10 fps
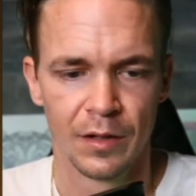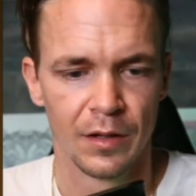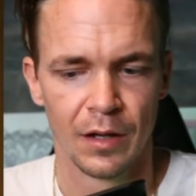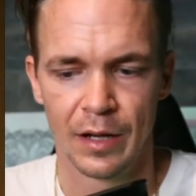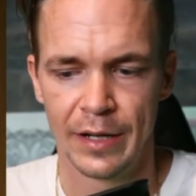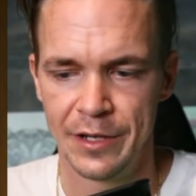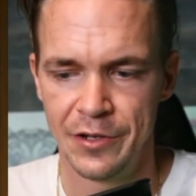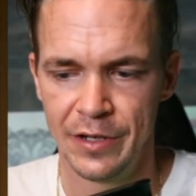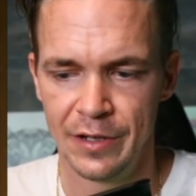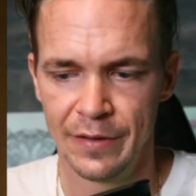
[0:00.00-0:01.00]
Again, you
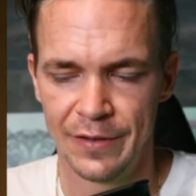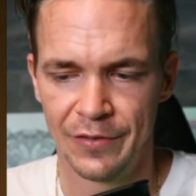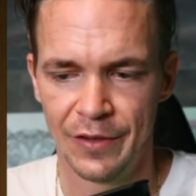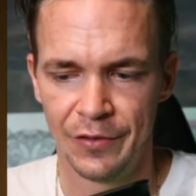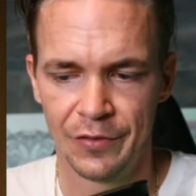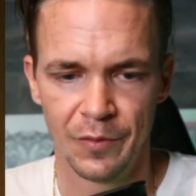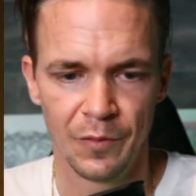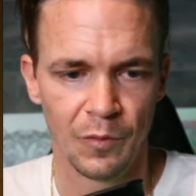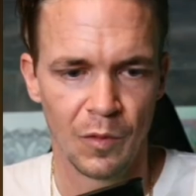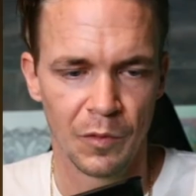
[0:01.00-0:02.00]
need this.
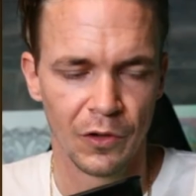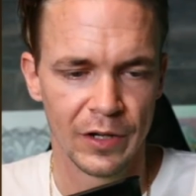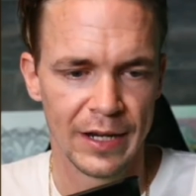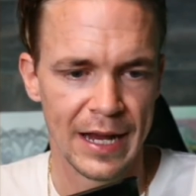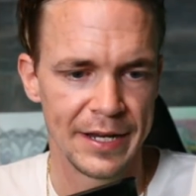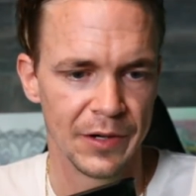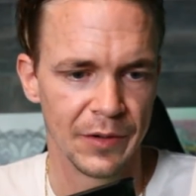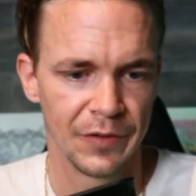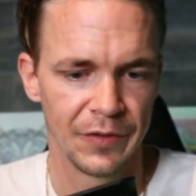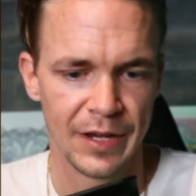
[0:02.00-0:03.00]
What we're looking at here
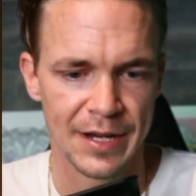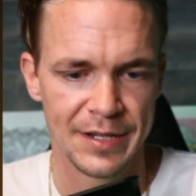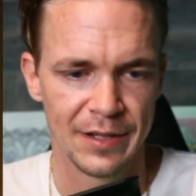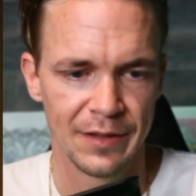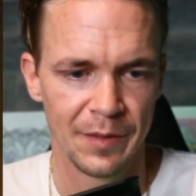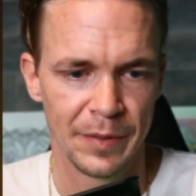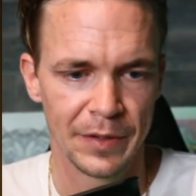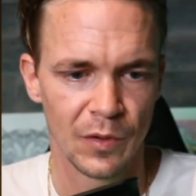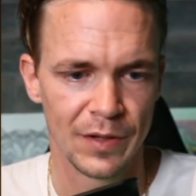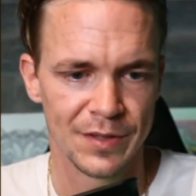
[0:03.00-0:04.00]
is the idea that
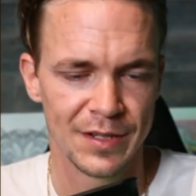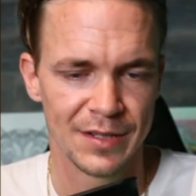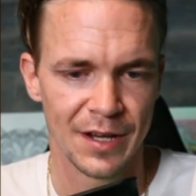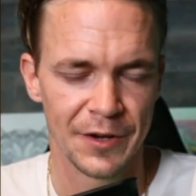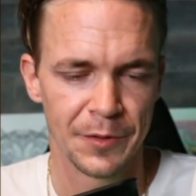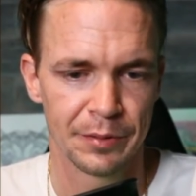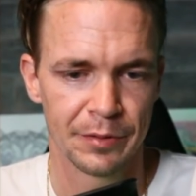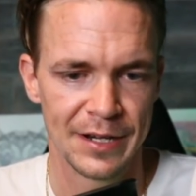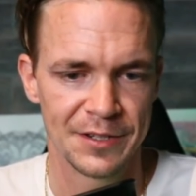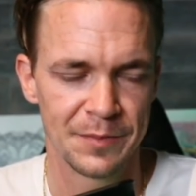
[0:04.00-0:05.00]
Bitcoin is
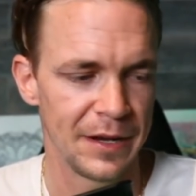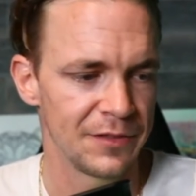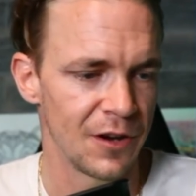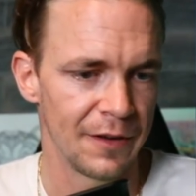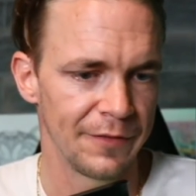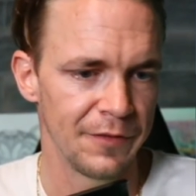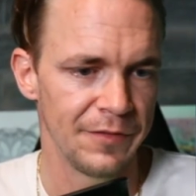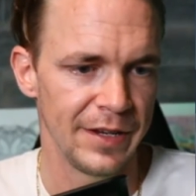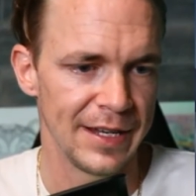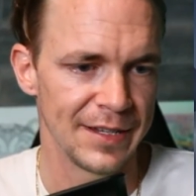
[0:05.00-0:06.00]
underpriced based off of
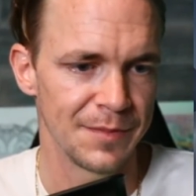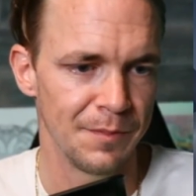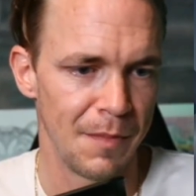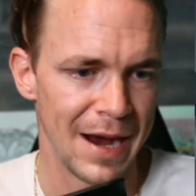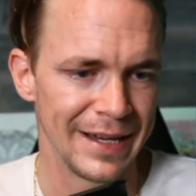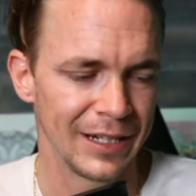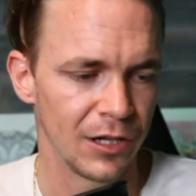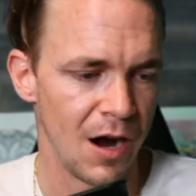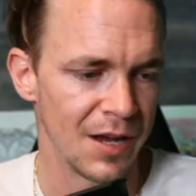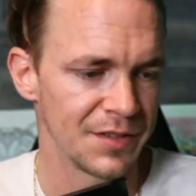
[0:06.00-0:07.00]
its mining
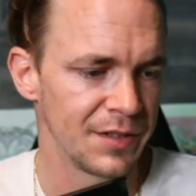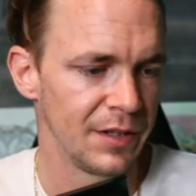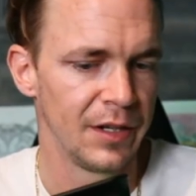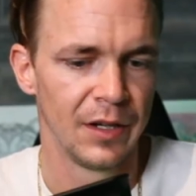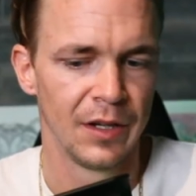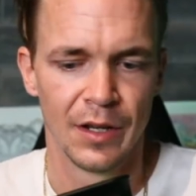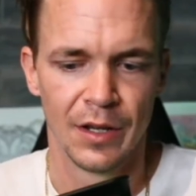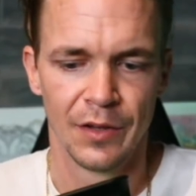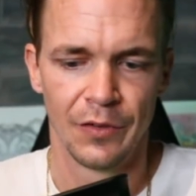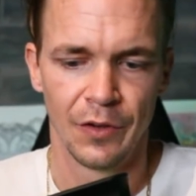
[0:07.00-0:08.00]
cost.
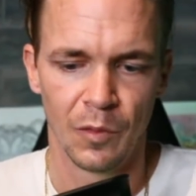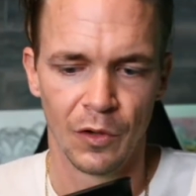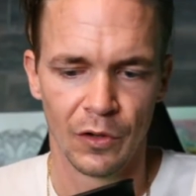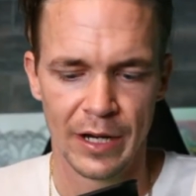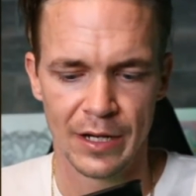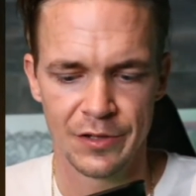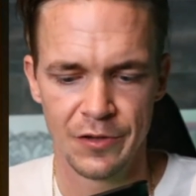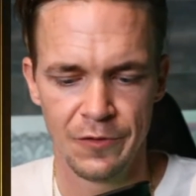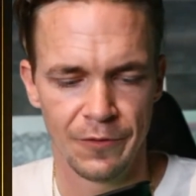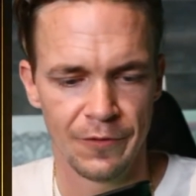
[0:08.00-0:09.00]
So we're looking at
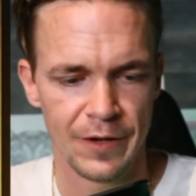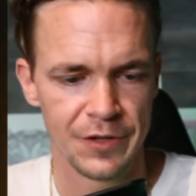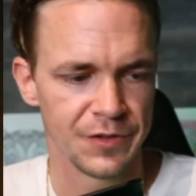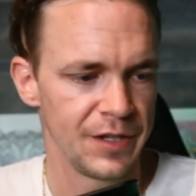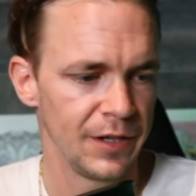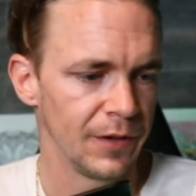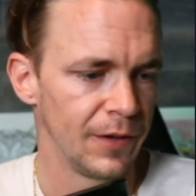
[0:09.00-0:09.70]
two features here.